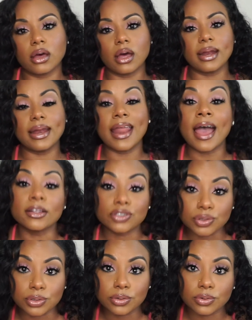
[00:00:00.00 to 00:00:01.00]

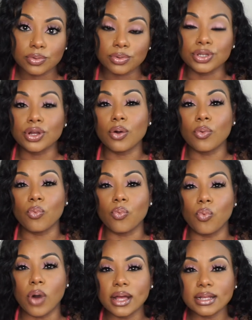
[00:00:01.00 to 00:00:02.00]
natural, you don't
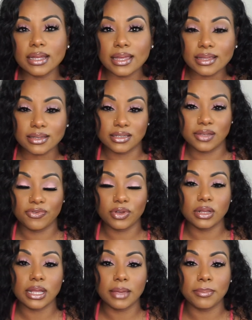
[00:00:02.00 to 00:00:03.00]
want it to feel
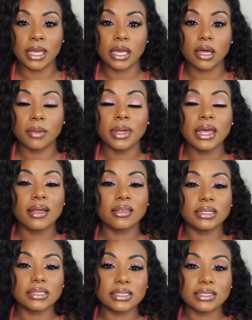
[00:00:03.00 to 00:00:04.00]
like makeup,
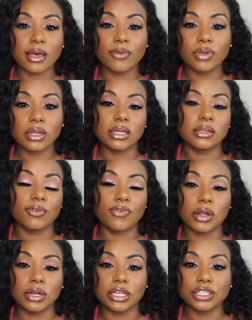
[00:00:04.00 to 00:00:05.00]
this is definitely the
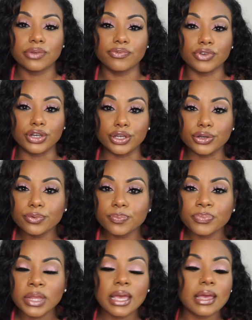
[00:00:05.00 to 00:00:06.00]
foundation for you.
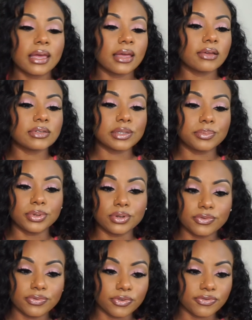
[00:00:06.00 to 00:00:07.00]
It gives a
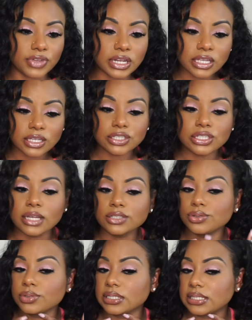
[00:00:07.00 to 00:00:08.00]
beautiful finish, as
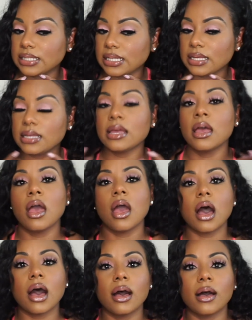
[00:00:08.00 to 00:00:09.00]
you can see.
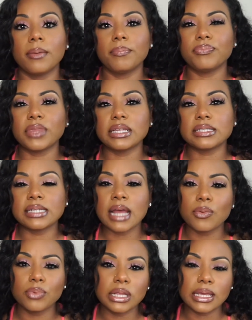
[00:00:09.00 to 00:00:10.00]
It's
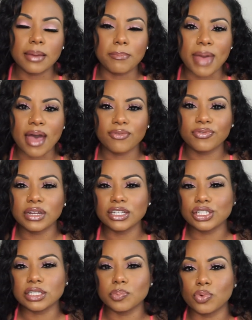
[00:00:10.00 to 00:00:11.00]
not really a matte finish,
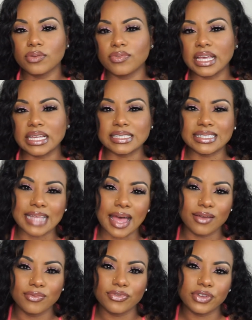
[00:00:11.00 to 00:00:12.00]
it's more of like a
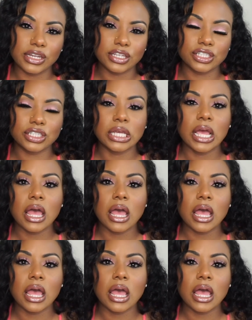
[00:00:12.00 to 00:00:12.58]
satin finish.